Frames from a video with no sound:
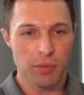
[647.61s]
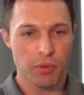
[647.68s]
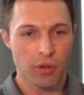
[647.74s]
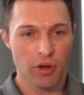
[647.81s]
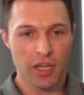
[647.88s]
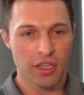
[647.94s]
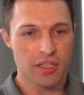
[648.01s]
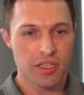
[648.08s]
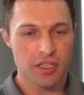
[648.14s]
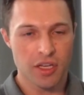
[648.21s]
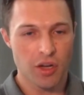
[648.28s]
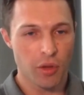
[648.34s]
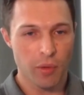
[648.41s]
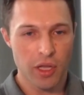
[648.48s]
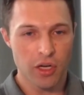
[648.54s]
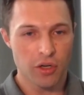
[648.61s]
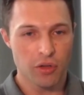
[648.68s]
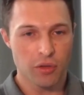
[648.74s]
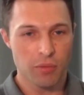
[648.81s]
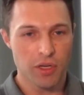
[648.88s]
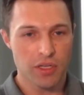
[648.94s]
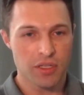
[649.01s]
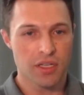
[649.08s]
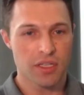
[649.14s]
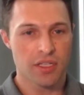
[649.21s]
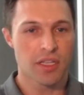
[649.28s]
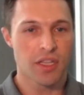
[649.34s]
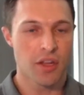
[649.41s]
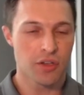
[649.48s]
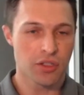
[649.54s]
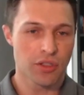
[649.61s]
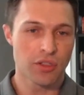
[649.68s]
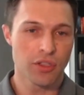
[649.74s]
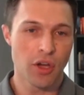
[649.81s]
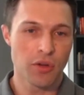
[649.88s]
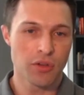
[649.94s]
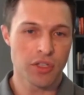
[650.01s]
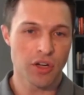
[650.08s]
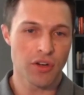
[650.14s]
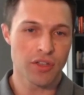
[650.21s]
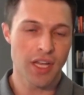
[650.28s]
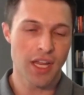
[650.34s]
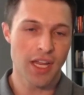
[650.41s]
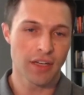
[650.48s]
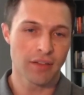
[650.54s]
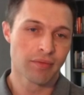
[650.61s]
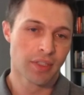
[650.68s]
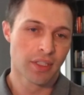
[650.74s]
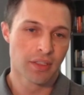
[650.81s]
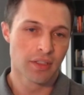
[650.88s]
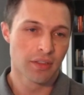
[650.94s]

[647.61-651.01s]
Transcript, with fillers: People are like, this is the only way to do the business, and there's those that are saying,